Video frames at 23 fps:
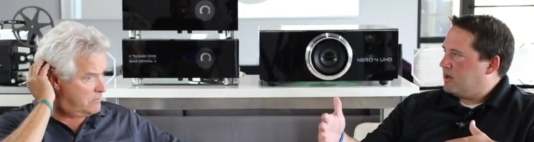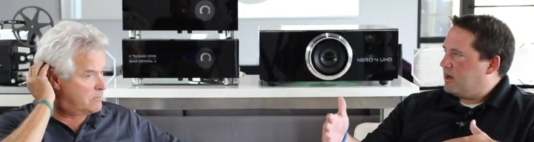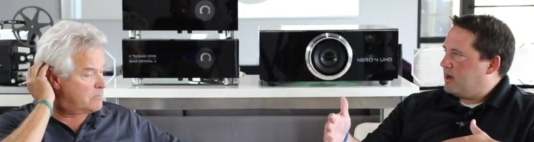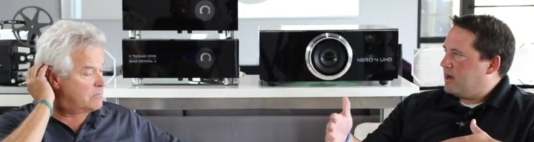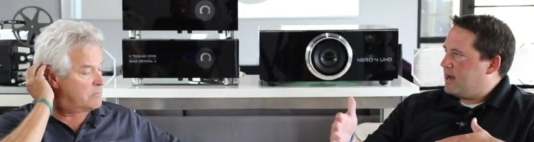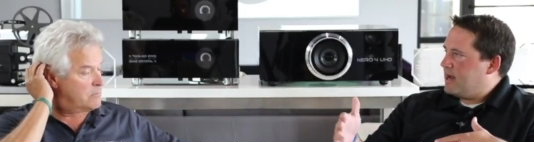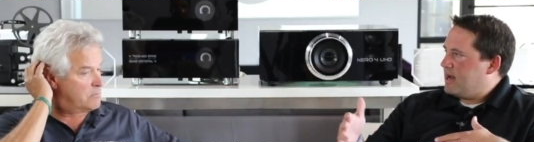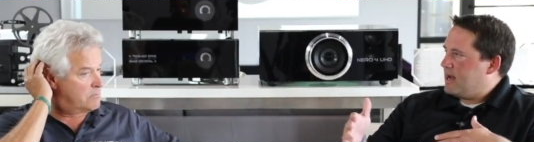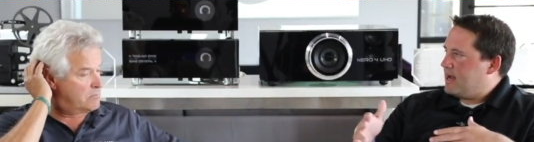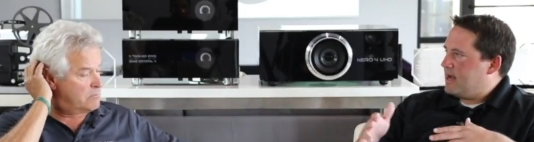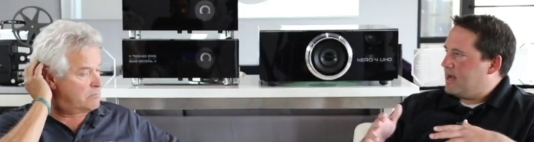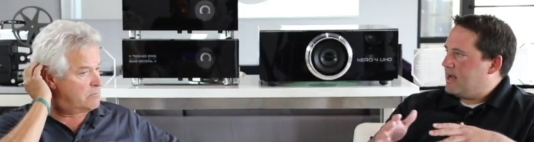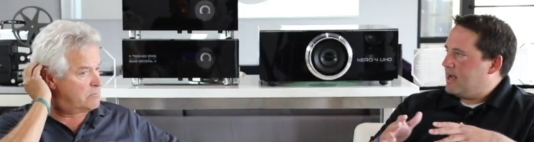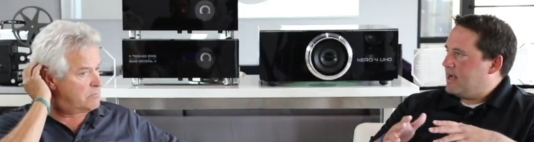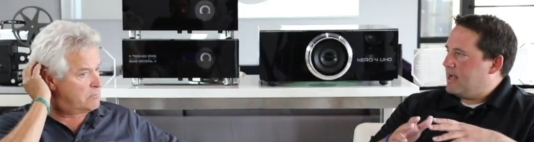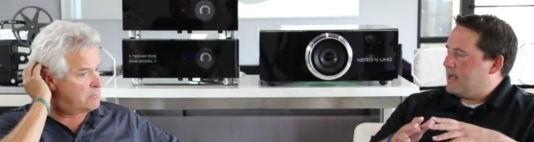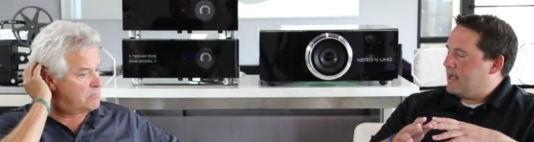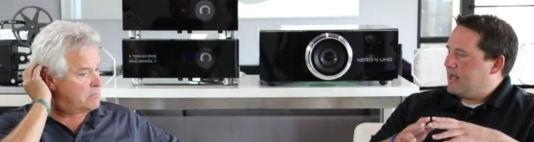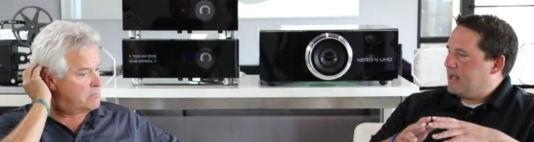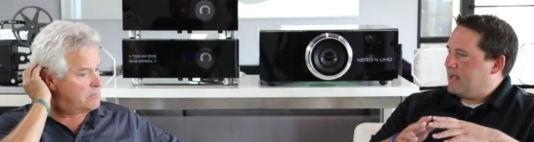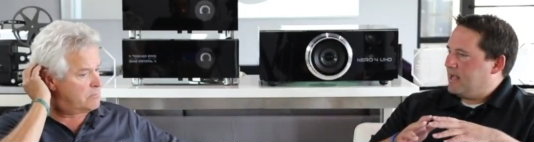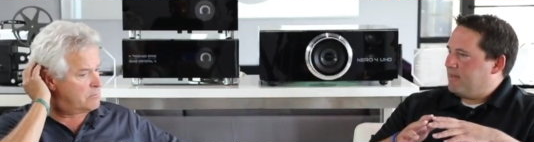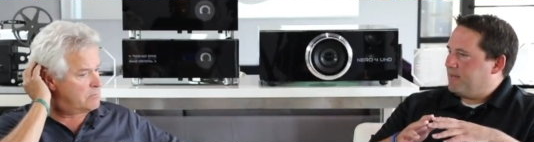Speaker 1: uh,
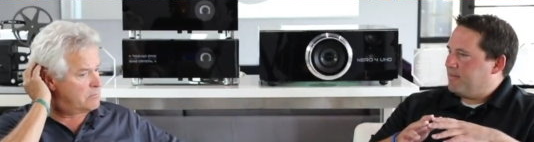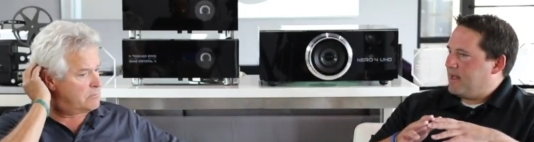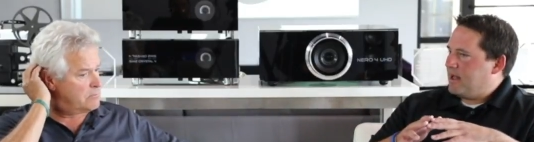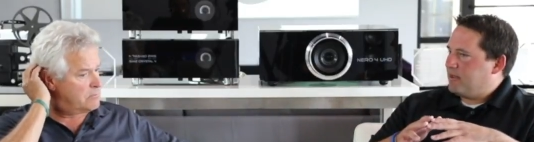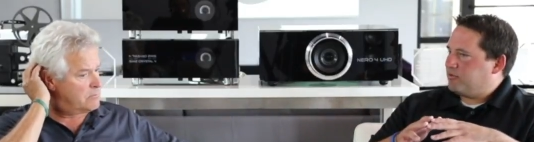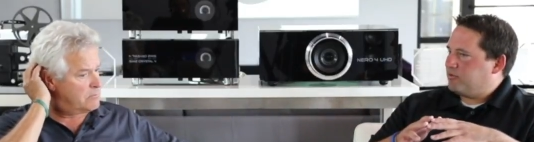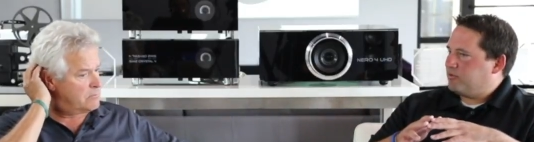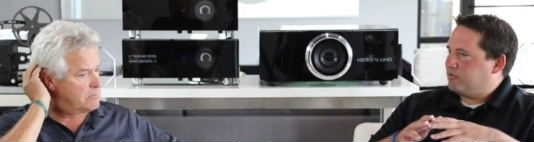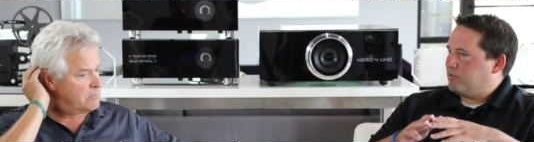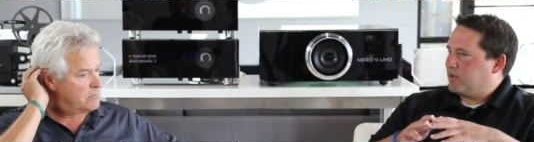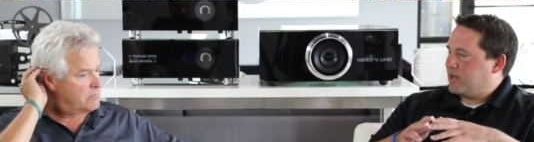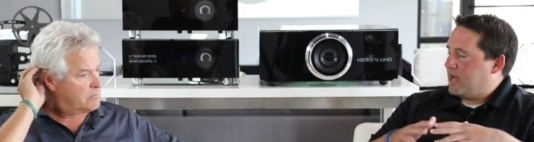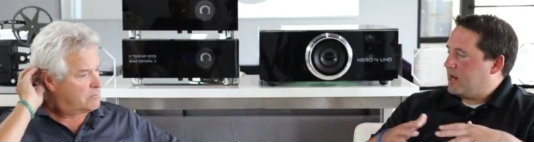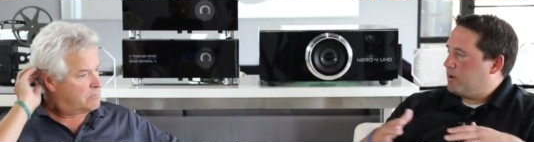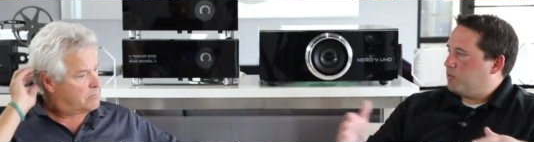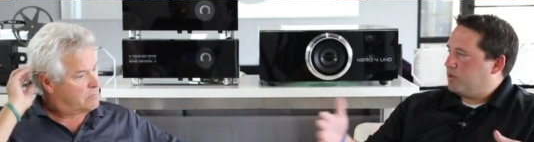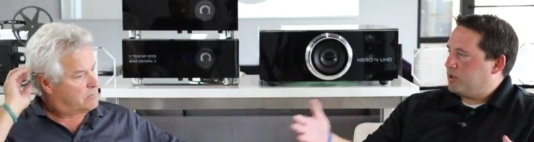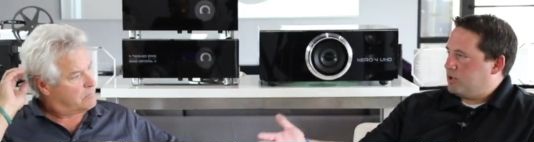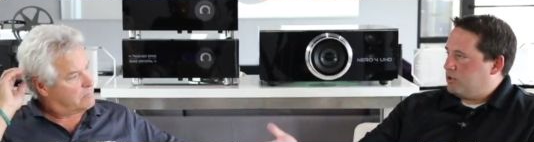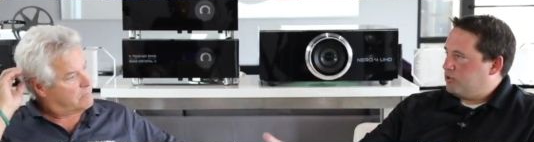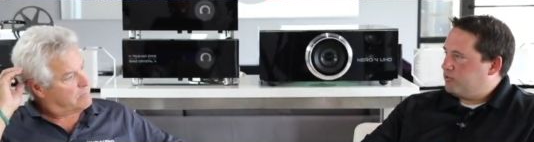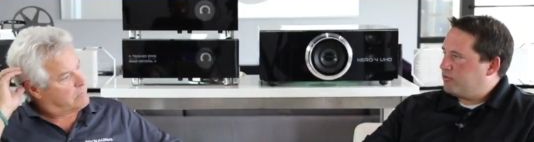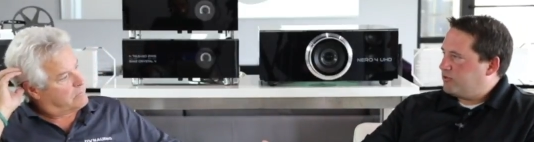and that's kind of
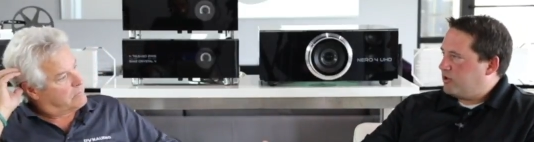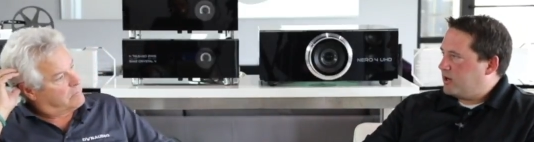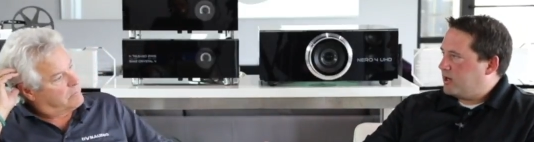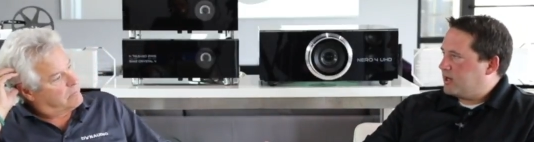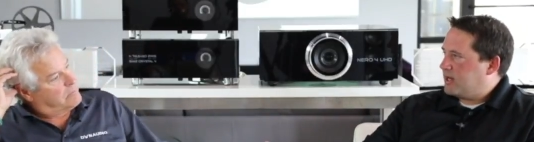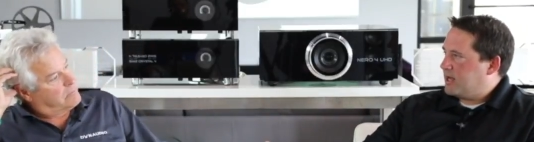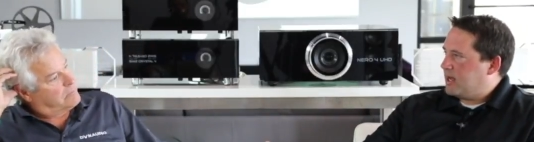when you started